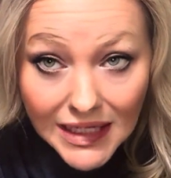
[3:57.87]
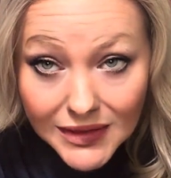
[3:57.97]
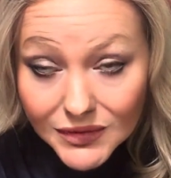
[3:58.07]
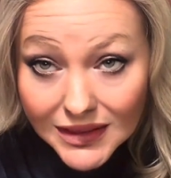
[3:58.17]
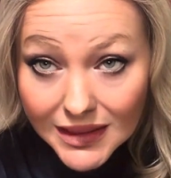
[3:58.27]

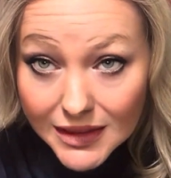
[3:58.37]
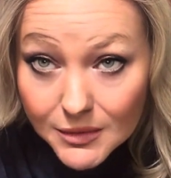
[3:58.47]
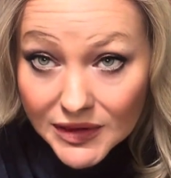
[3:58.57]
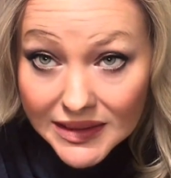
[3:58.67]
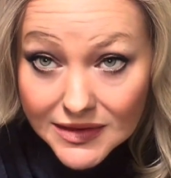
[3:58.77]
don't think
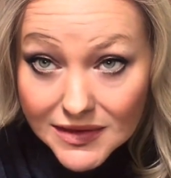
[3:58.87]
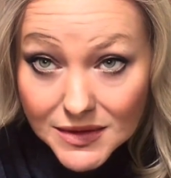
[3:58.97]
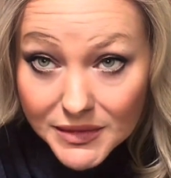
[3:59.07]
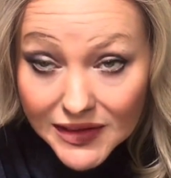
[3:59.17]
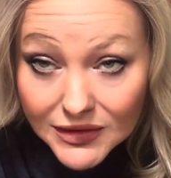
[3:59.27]
anybody does a
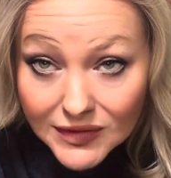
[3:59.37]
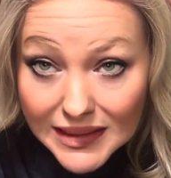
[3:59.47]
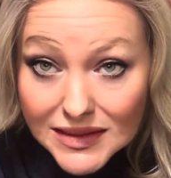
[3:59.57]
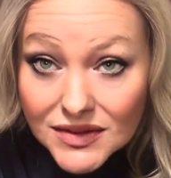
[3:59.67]
better lace